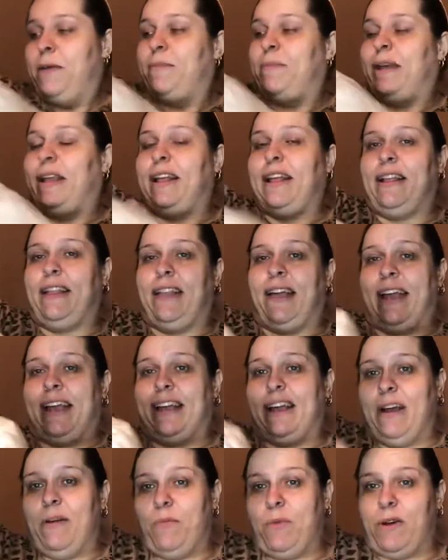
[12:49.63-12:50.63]
But
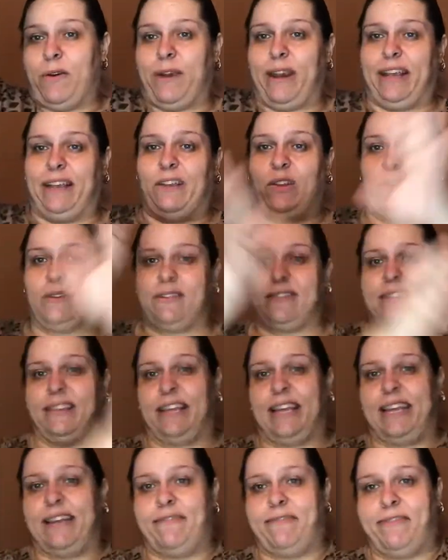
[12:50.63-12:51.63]
I'm wearing long
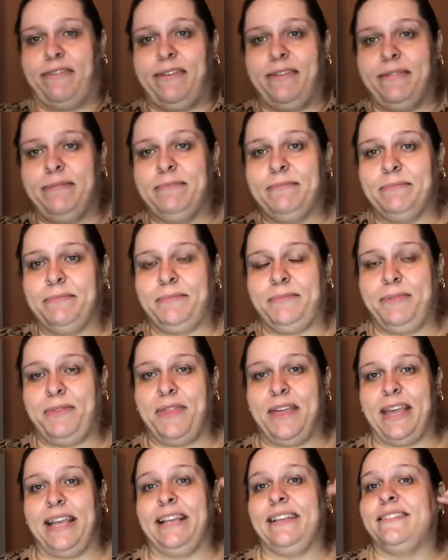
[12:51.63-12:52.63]
sleeve
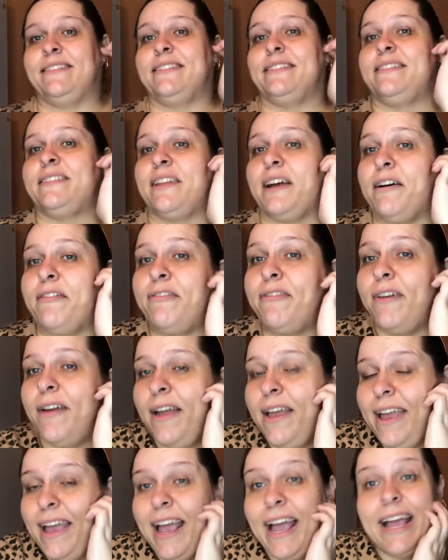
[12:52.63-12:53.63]
things and stuff.
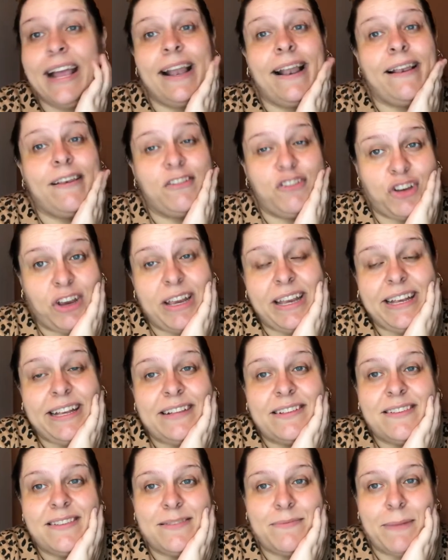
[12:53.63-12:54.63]
And
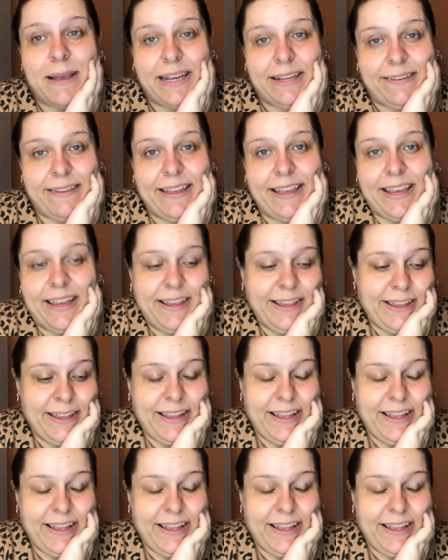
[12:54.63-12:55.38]
jeans mainly.